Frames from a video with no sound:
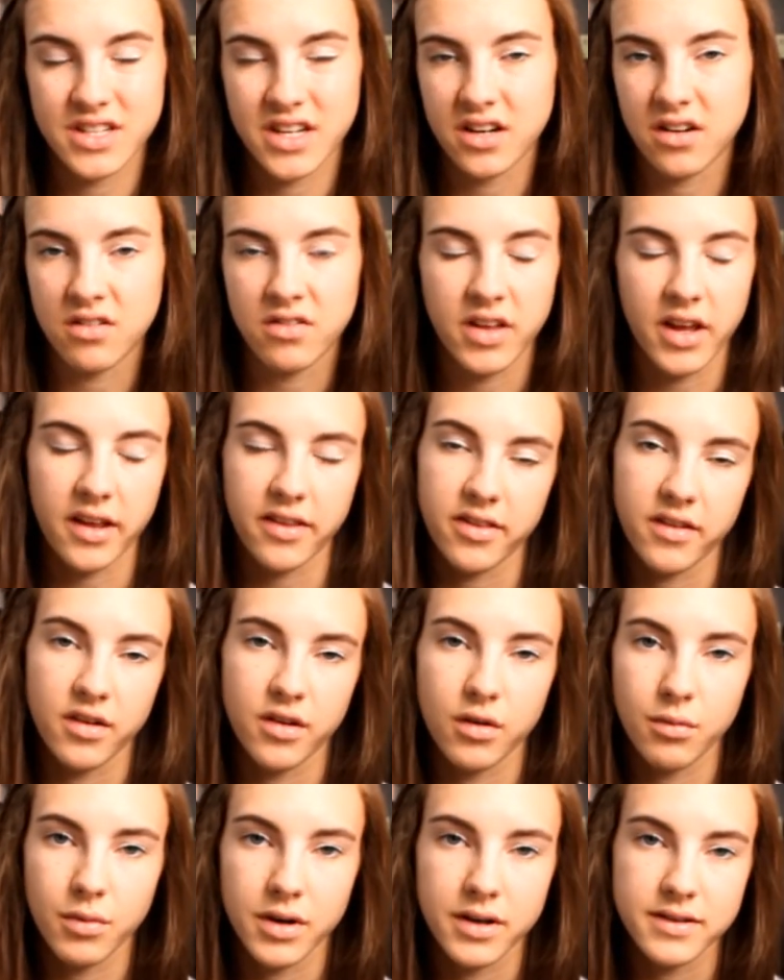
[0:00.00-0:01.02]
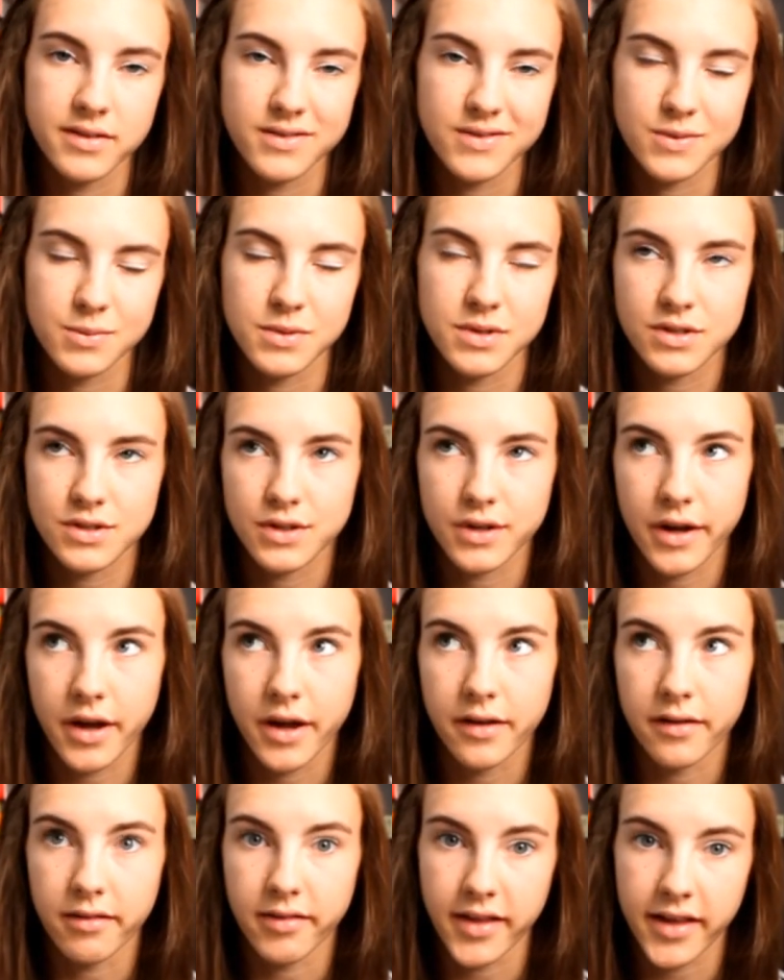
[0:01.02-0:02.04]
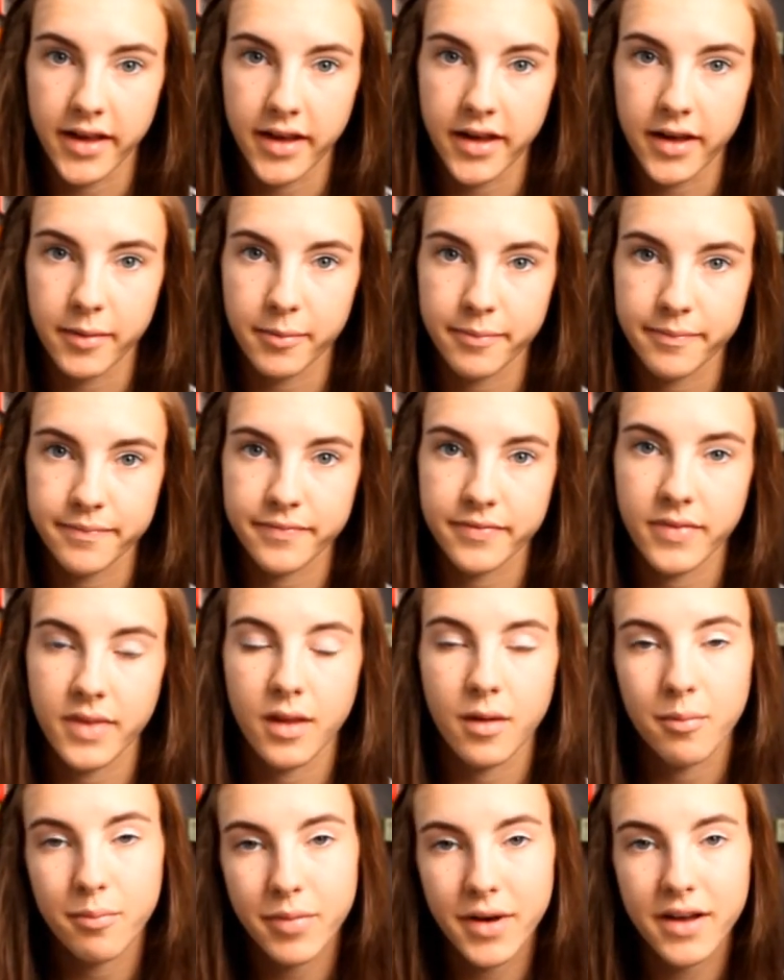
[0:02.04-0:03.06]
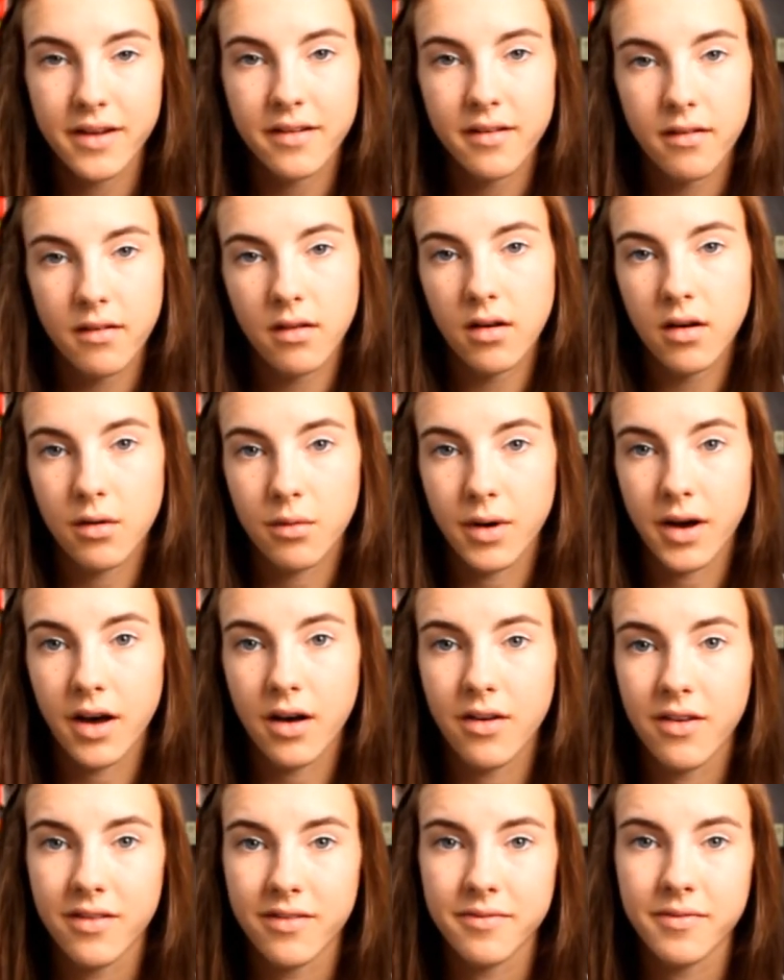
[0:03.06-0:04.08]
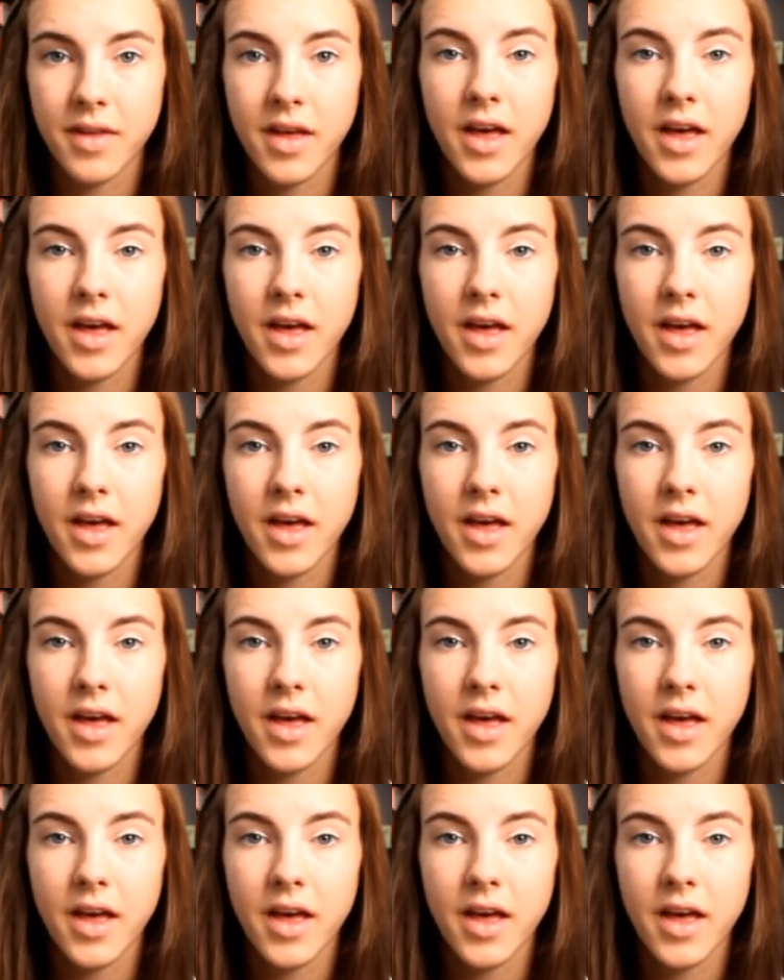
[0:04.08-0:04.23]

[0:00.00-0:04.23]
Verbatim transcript: I don't like the new ones, which are kind of lame, but oh well.